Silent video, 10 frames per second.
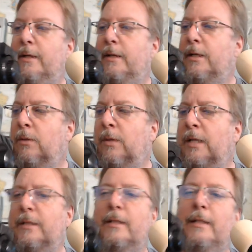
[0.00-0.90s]
You know
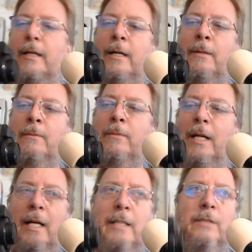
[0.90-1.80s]
what? Um,
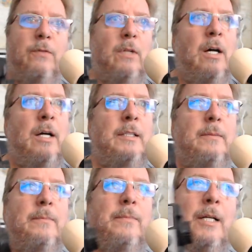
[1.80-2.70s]
it has
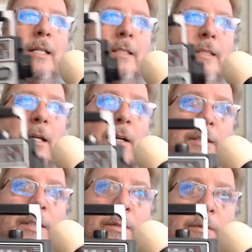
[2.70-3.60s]
flaws, but it's
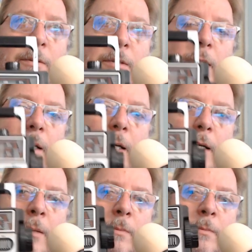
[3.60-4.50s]
also
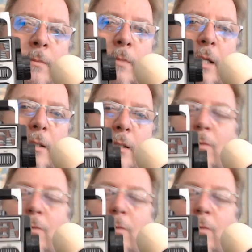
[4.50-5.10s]
um, it.